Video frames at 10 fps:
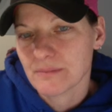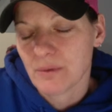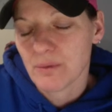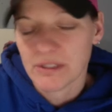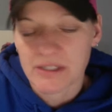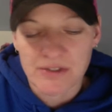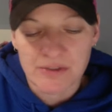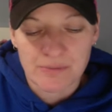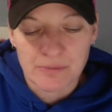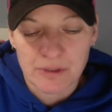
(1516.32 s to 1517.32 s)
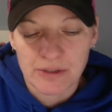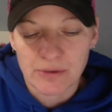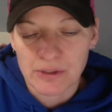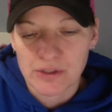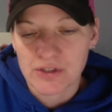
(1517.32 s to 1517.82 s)
What else? What other
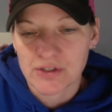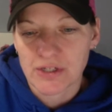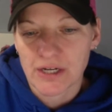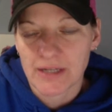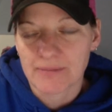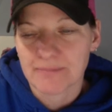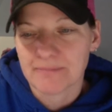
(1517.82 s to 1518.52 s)
questions you got?